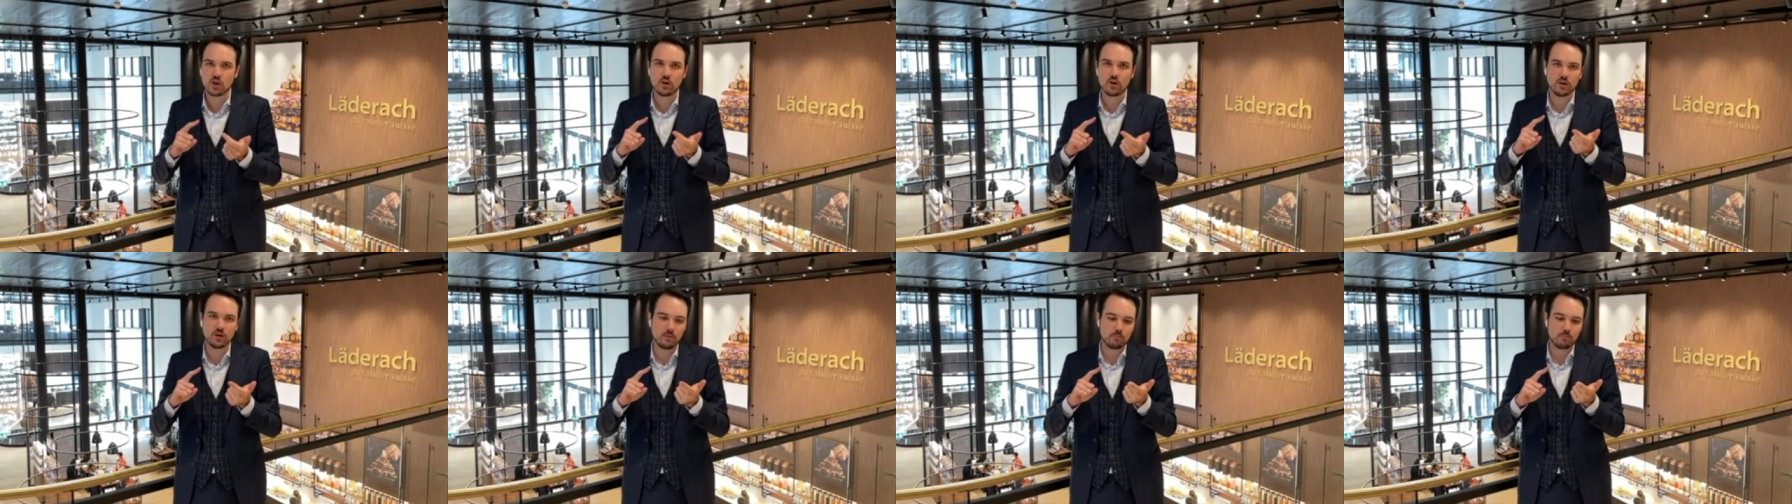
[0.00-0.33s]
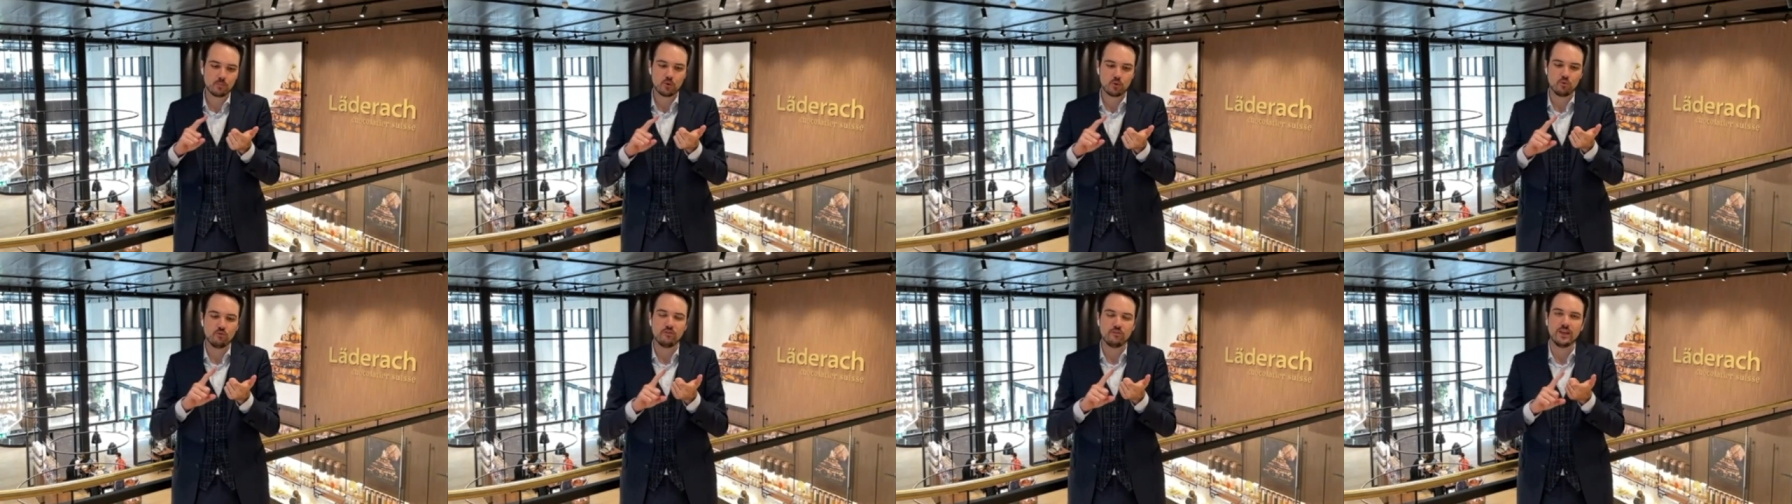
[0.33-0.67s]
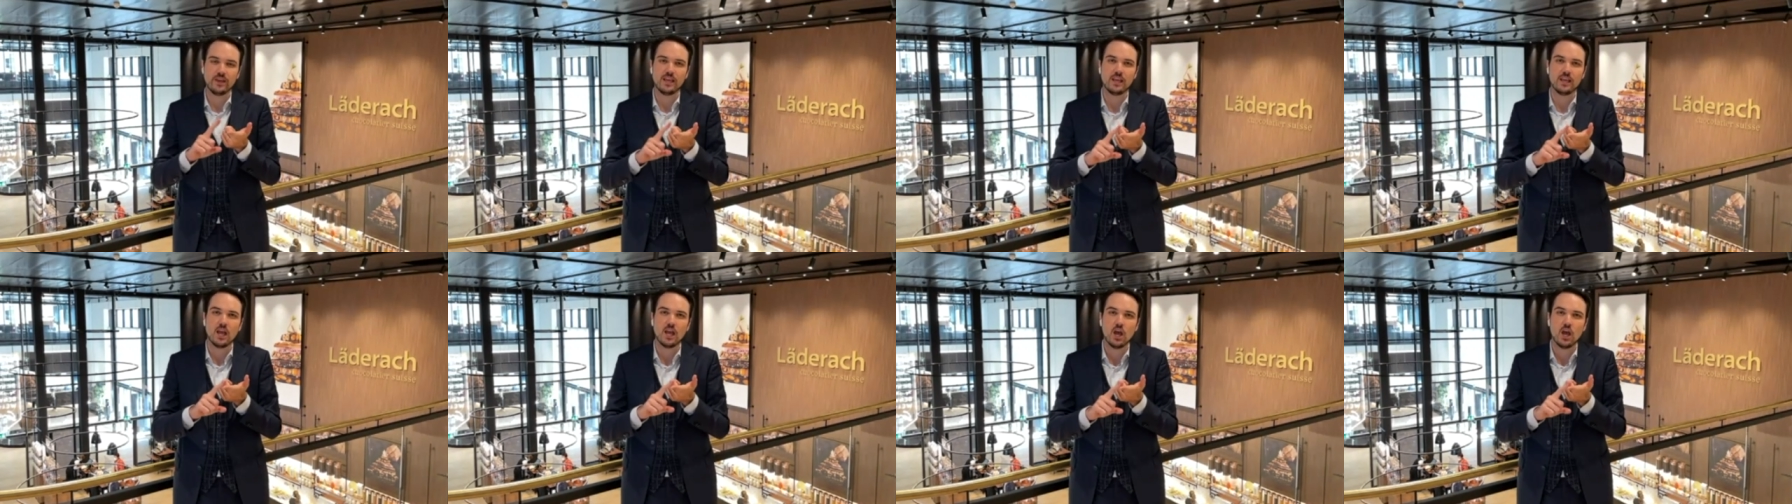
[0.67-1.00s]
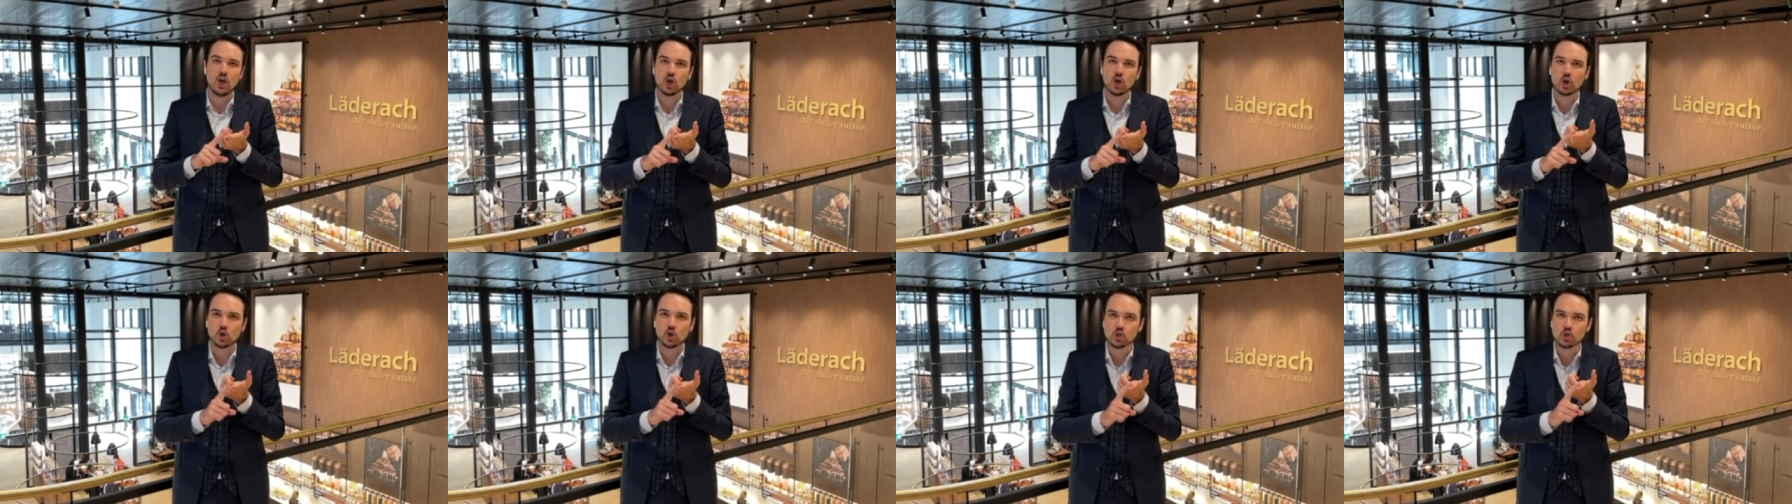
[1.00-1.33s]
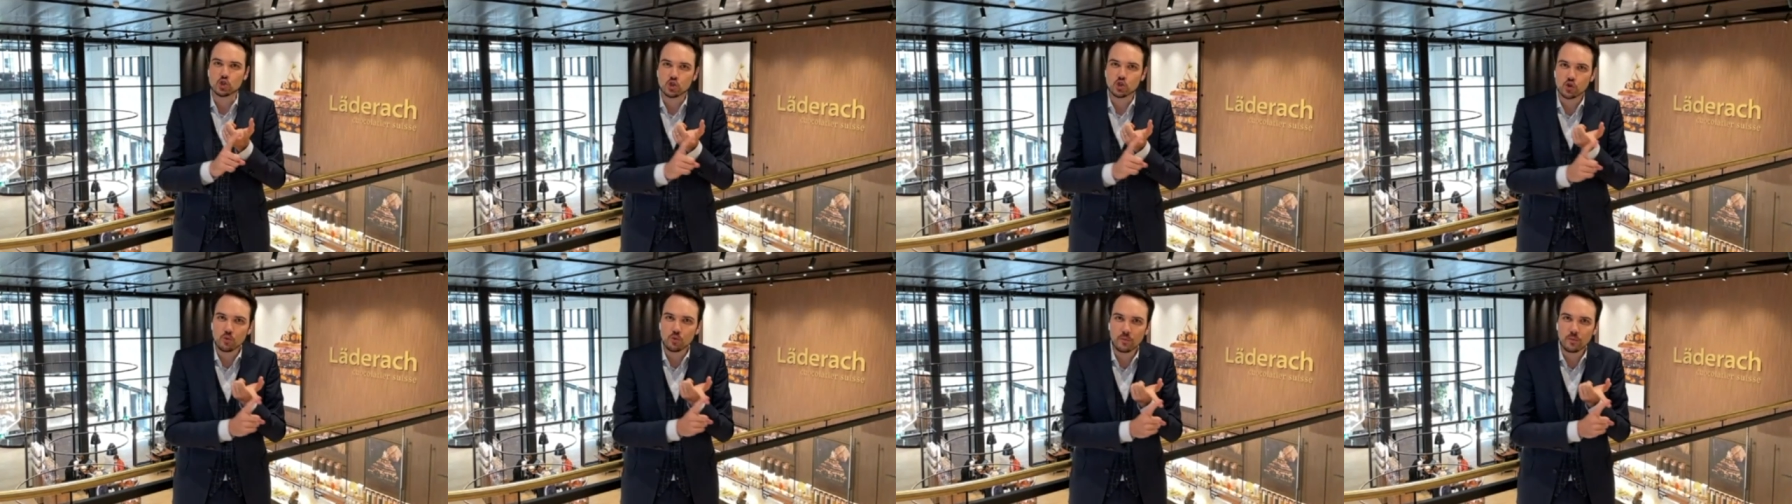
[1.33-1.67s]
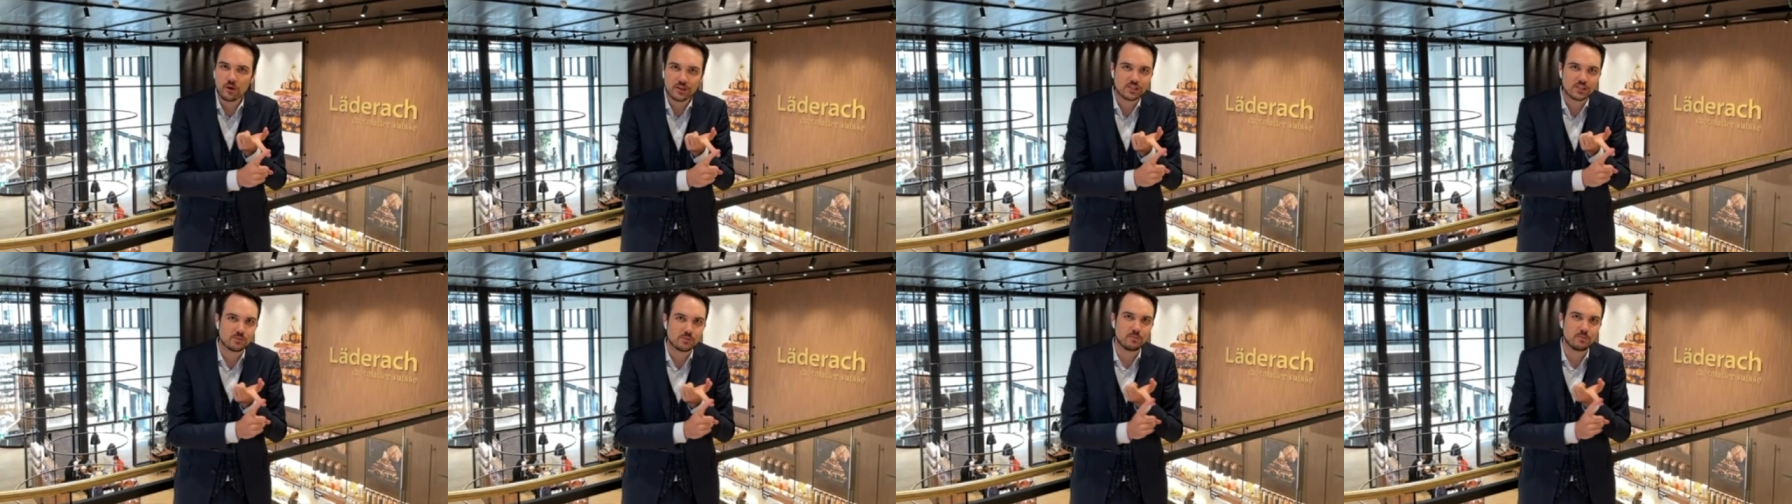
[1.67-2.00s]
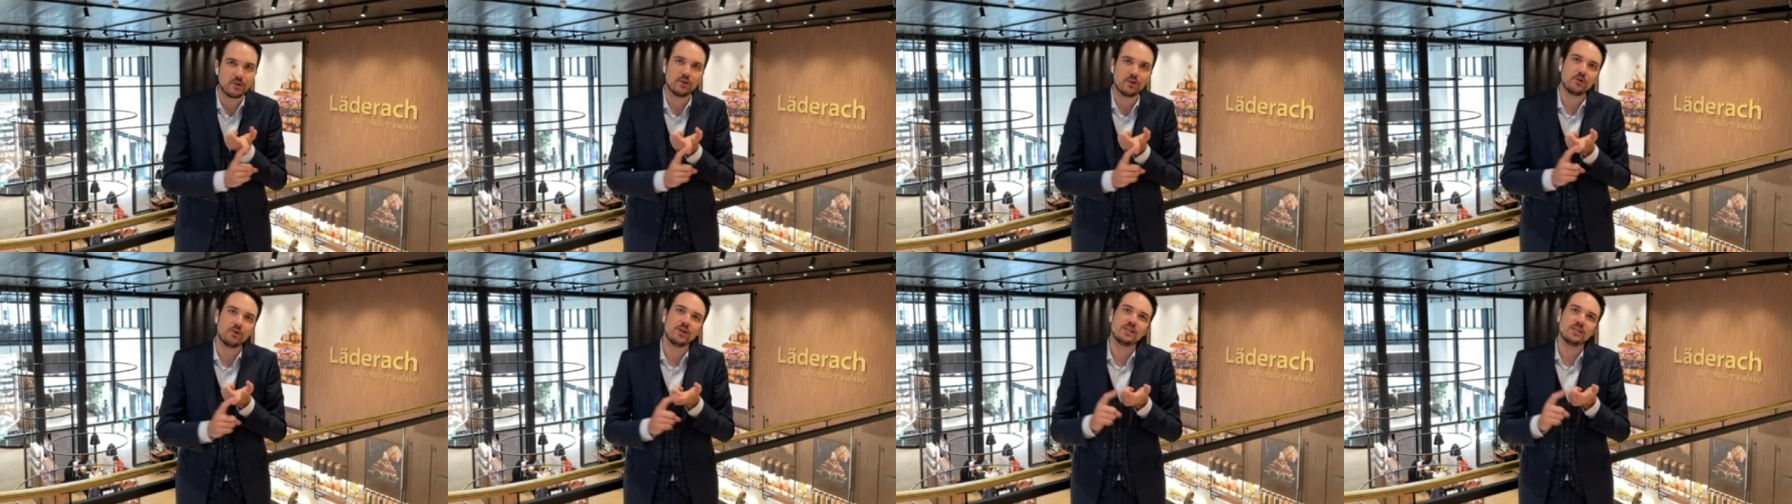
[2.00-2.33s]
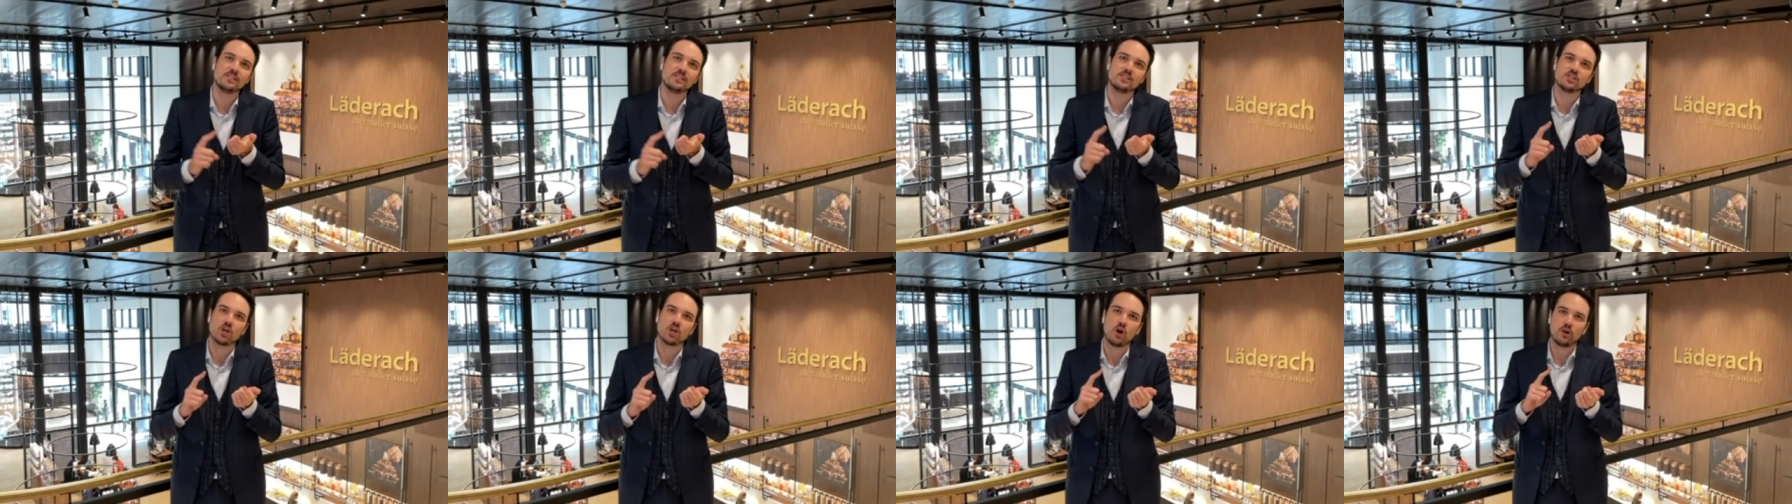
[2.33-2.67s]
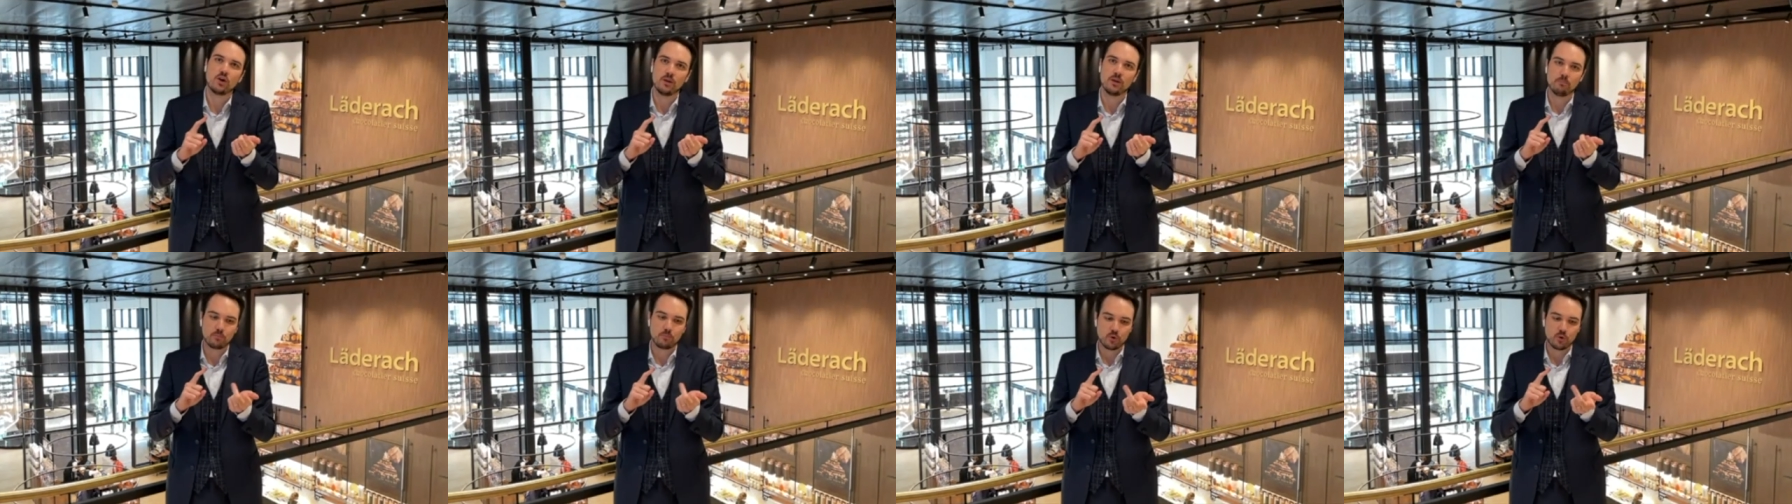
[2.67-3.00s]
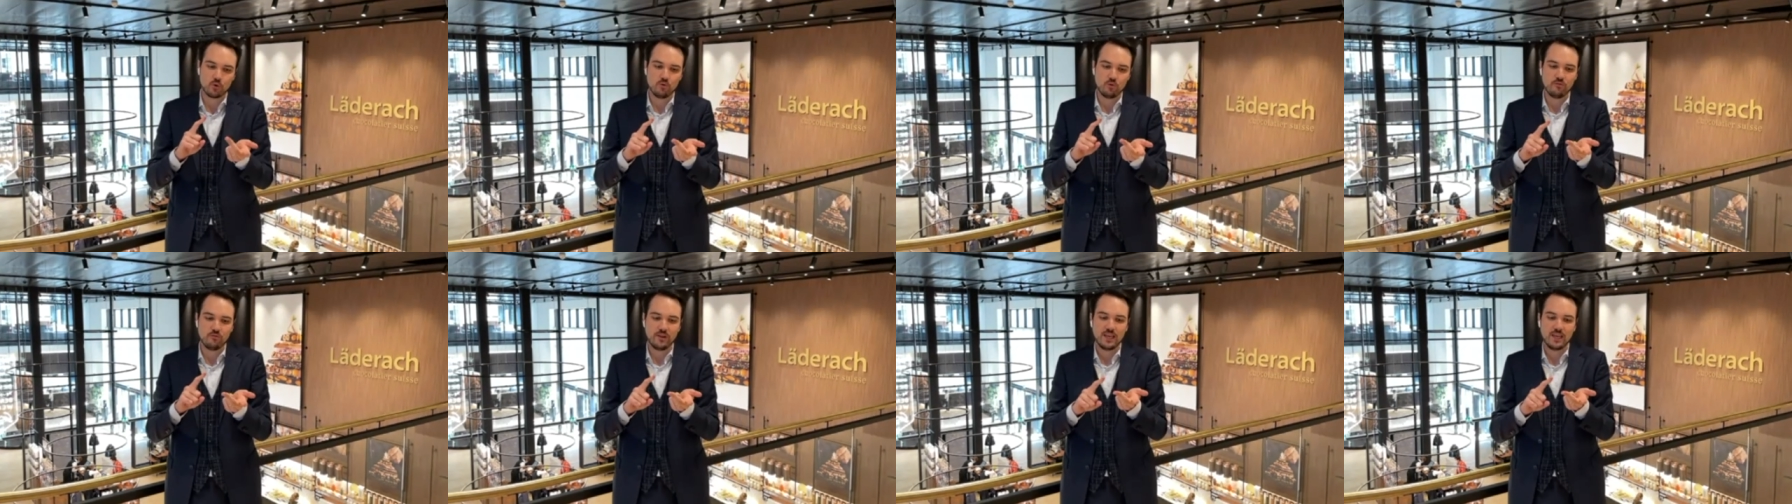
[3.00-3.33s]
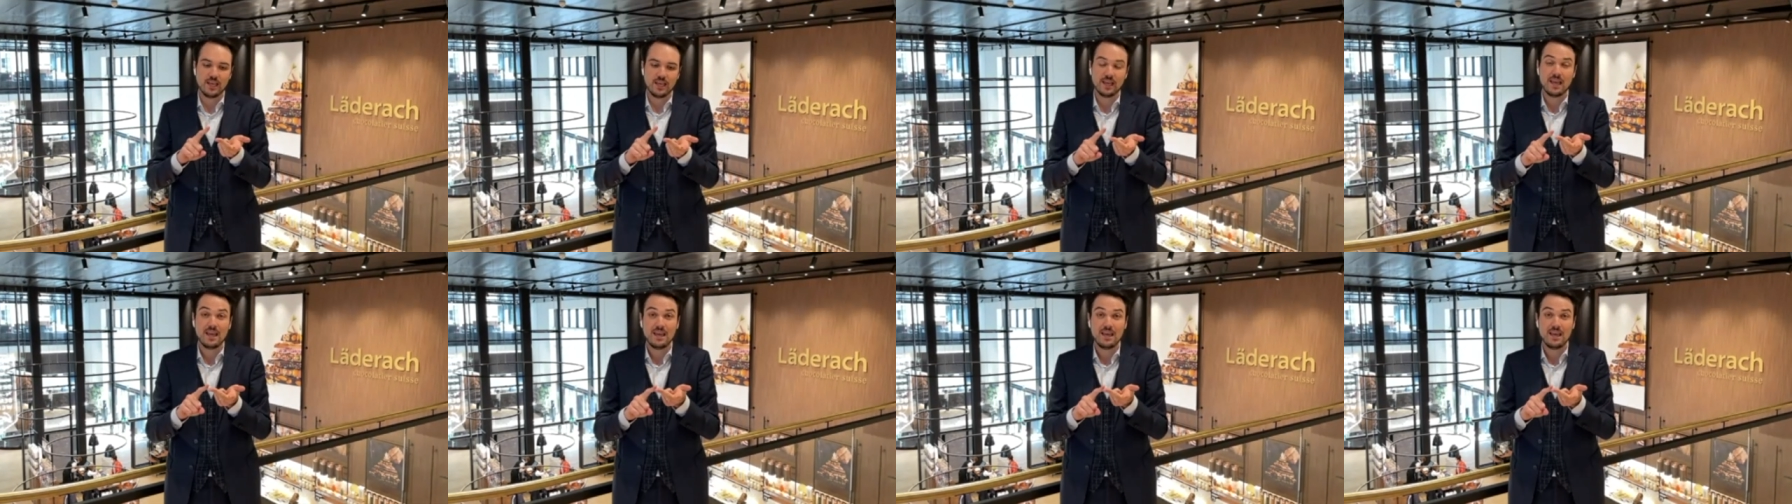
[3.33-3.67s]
on improving consumer experience, on improving